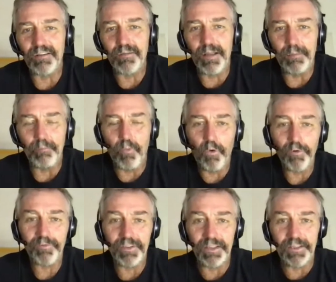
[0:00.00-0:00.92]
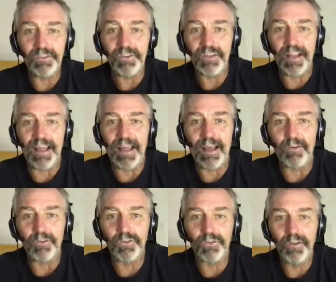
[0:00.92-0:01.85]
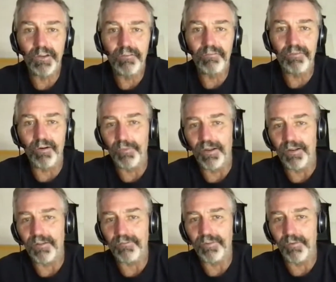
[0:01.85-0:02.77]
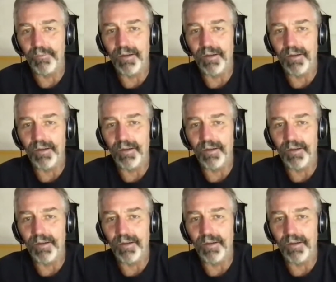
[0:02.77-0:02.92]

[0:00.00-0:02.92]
That it morphed into that house from a